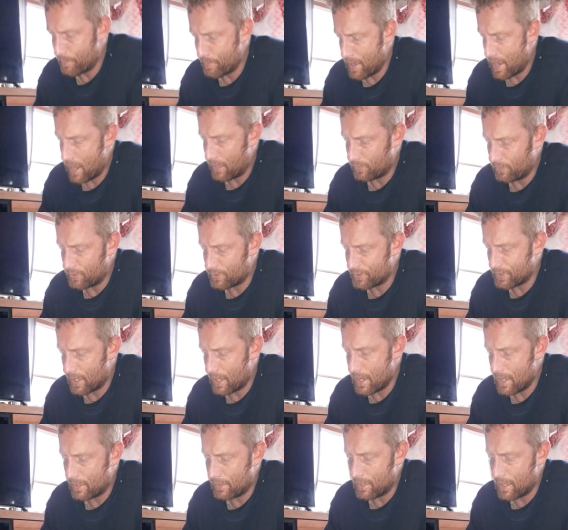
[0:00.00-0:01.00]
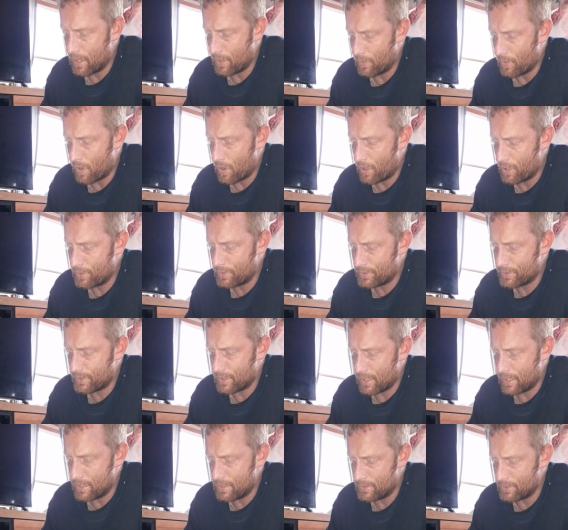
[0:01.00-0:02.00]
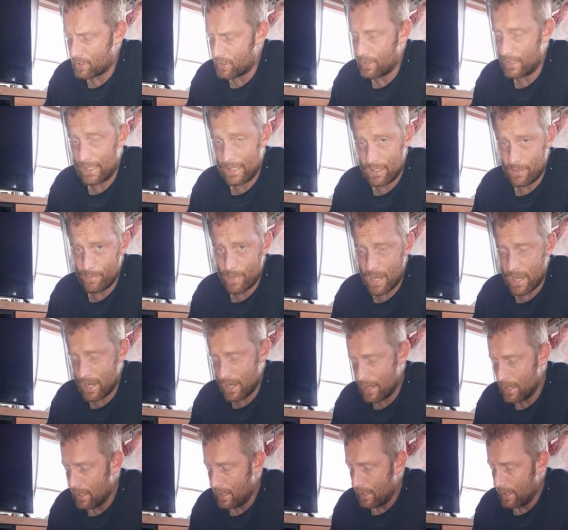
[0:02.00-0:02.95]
bag looks like. Now, Arx is on eBay,